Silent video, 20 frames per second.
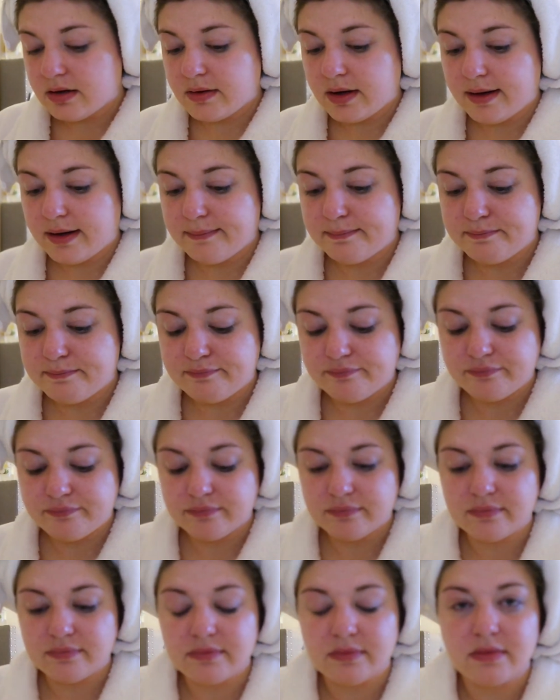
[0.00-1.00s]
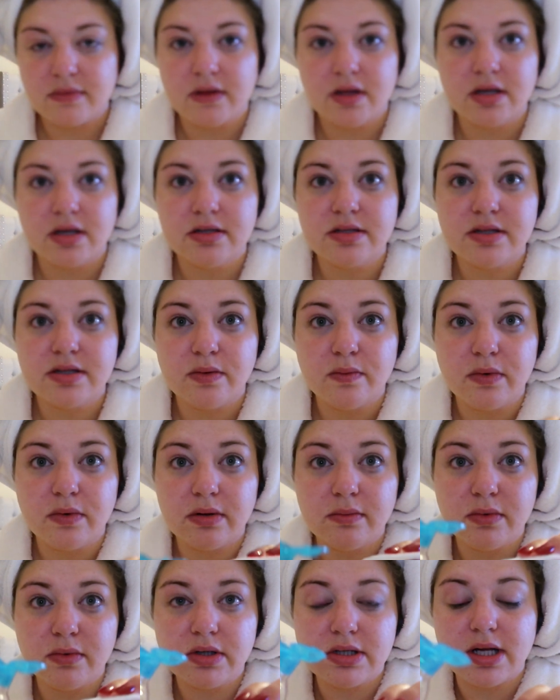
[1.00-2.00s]
Okay. So
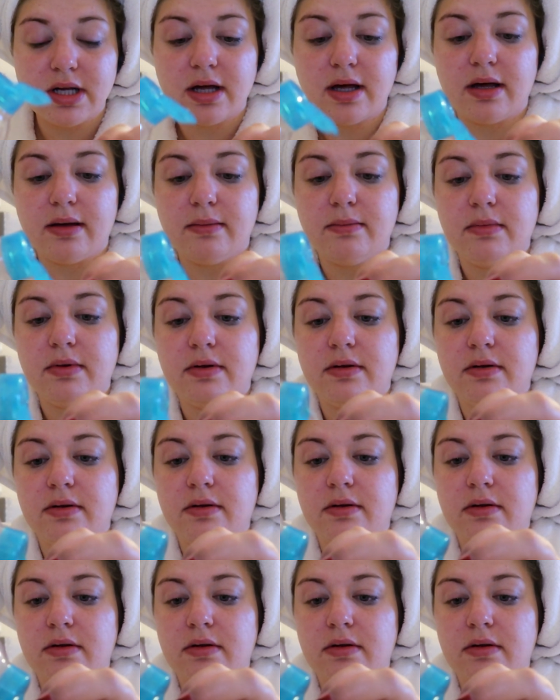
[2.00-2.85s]
one more time.